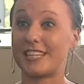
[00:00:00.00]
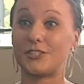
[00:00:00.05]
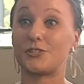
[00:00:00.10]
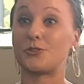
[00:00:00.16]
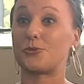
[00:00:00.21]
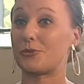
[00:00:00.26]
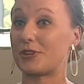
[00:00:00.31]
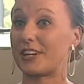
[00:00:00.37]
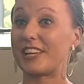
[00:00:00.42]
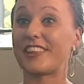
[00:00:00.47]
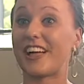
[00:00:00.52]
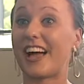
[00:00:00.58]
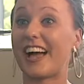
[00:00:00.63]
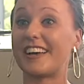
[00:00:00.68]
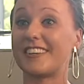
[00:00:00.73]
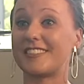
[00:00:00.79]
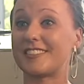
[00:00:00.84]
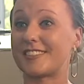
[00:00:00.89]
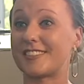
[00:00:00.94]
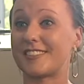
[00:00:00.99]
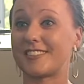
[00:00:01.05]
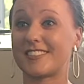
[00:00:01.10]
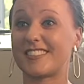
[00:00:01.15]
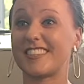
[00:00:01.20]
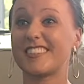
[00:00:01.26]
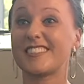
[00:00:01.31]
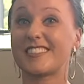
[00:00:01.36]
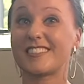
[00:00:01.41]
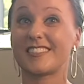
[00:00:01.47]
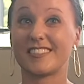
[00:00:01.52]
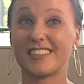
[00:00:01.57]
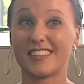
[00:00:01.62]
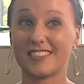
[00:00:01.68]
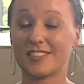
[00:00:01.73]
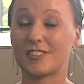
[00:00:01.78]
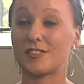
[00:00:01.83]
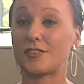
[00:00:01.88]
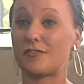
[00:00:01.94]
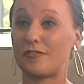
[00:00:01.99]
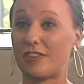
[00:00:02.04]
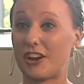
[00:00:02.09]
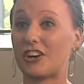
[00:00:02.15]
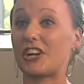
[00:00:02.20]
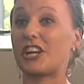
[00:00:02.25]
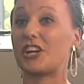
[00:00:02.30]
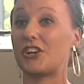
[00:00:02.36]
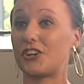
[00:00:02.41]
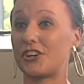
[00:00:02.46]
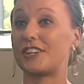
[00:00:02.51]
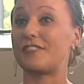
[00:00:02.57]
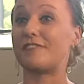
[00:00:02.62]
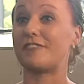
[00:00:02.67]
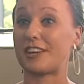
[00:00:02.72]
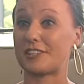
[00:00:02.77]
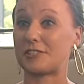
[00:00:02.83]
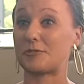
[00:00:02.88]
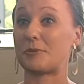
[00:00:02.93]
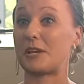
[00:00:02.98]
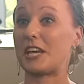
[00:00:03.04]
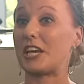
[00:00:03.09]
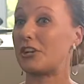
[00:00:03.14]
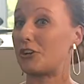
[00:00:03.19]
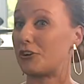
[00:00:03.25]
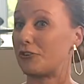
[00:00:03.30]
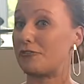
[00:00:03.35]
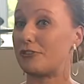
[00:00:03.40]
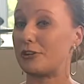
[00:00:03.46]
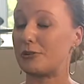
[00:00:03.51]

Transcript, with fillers: need to realize is this, this is a very good investment in your